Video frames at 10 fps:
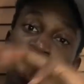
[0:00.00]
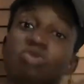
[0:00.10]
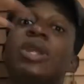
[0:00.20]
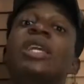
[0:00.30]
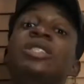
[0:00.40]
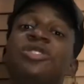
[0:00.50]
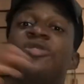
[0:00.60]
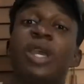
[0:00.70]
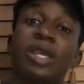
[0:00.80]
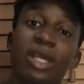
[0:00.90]
to
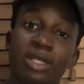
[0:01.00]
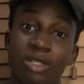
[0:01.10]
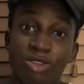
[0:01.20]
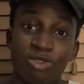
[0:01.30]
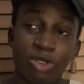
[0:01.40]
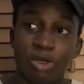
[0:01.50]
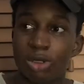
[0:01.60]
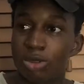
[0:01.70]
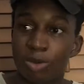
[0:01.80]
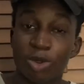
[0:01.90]
Nigeria yet, this
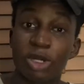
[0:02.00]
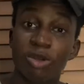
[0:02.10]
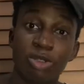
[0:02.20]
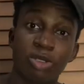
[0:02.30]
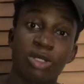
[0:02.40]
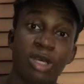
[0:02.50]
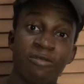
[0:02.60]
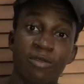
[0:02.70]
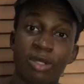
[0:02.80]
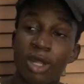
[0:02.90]
region. Some other regions
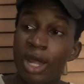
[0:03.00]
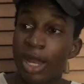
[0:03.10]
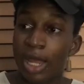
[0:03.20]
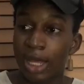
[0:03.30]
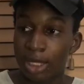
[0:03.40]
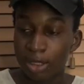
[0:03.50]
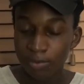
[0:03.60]
have it. Like,